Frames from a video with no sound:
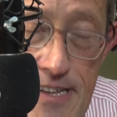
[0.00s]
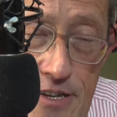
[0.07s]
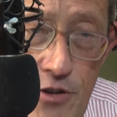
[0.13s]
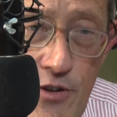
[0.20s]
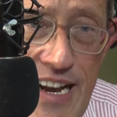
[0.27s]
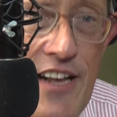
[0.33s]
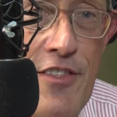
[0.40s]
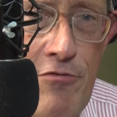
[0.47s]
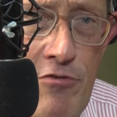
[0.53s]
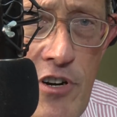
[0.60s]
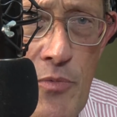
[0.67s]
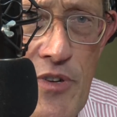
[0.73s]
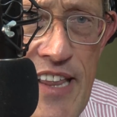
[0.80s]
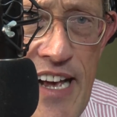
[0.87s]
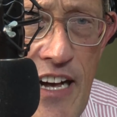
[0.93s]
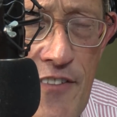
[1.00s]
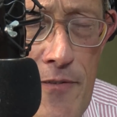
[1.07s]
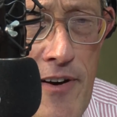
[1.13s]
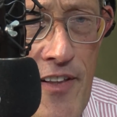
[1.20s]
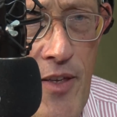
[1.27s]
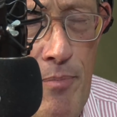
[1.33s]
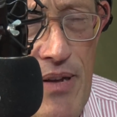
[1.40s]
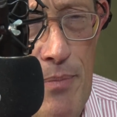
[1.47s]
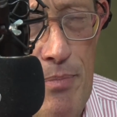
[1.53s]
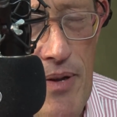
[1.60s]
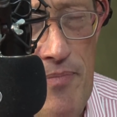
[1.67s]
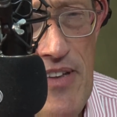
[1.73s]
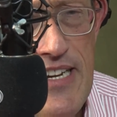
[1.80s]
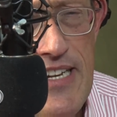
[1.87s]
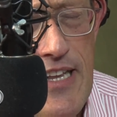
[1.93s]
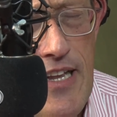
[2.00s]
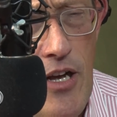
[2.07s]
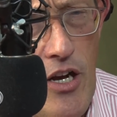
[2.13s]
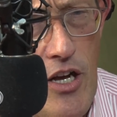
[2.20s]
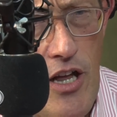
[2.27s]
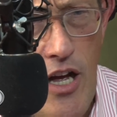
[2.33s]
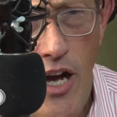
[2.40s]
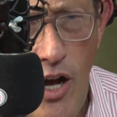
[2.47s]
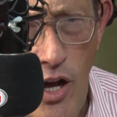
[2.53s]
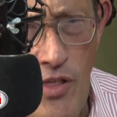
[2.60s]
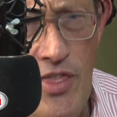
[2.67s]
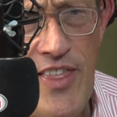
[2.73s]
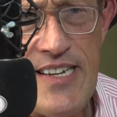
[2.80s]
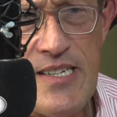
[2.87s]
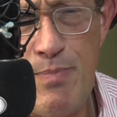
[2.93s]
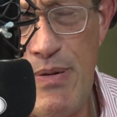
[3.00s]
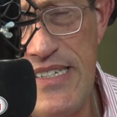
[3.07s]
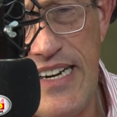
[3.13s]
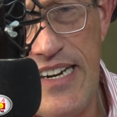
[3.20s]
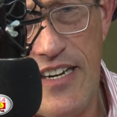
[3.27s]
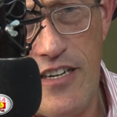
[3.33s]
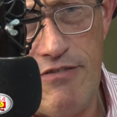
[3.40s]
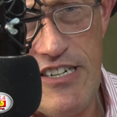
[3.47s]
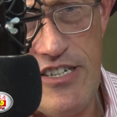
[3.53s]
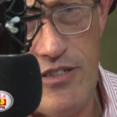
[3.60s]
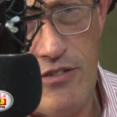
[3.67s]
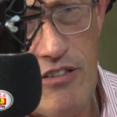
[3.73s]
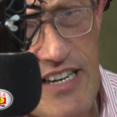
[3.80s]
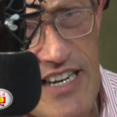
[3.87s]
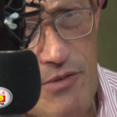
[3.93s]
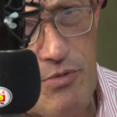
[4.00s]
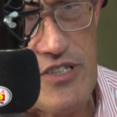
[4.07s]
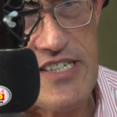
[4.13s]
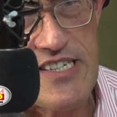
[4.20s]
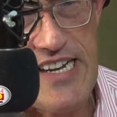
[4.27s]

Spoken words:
you get through it with the help of other people. On this particular issue, all I would